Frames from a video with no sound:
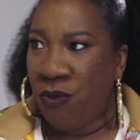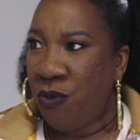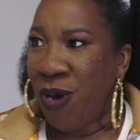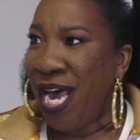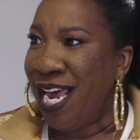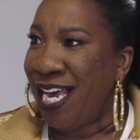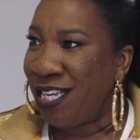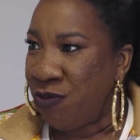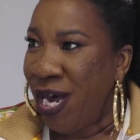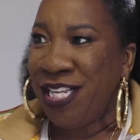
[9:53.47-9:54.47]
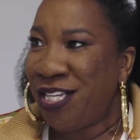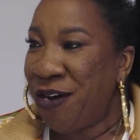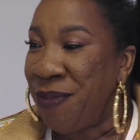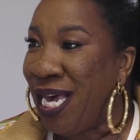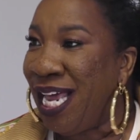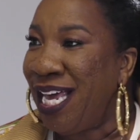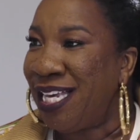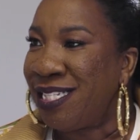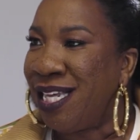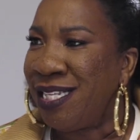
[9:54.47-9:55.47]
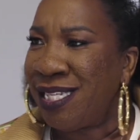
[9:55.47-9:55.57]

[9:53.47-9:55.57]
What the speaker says: Why us? Why are you talking about us? And I was